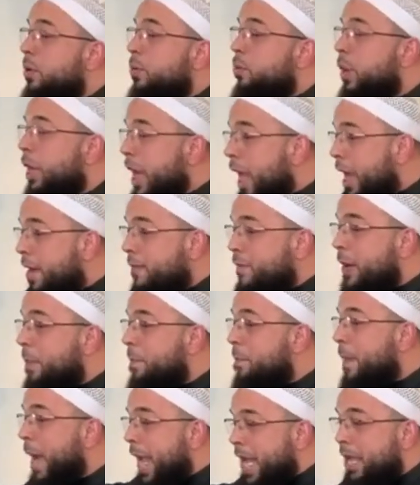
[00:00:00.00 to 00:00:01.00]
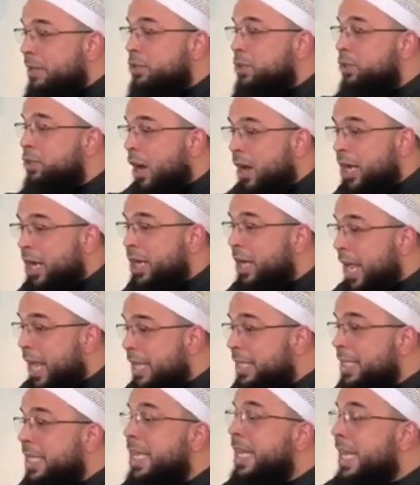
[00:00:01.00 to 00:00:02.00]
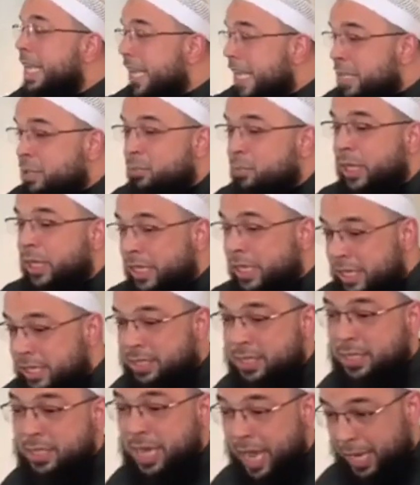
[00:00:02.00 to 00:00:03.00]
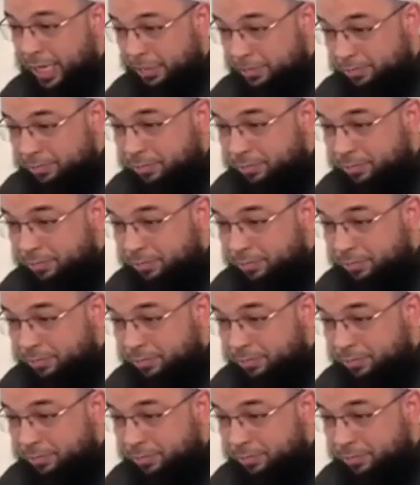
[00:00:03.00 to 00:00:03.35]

whatever it might have started as, it is what it is today.